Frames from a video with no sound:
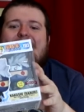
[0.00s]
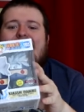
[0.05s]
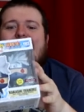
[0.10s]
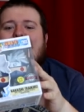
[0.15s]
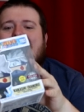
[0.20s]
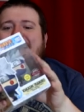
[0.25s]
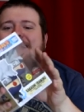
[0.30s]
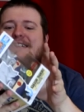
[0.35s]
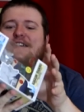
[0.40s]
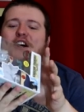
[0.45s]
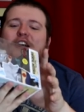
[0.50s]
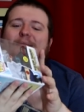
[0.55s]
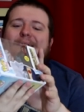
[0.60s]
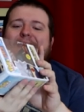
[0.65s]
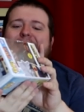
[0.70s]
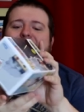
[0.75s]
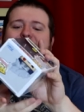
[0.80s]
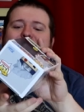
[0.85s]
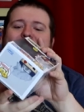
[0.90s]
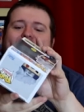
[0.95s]
I guess Karma
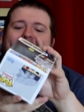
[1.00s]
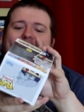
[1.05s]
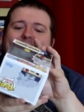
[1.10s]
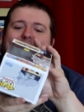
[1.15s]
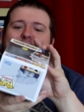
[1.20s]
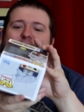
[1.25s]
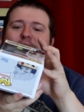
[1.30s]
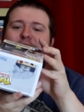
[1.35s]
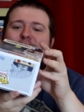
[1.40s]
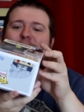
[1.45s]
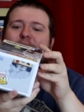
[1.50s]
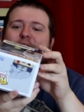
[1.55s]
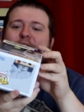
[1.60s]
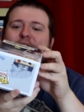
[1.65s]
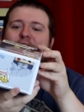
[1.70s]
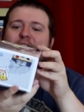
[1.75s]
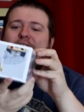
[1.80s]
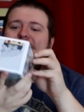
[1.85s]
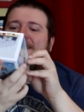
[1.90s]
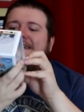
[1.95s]
came back to give us one for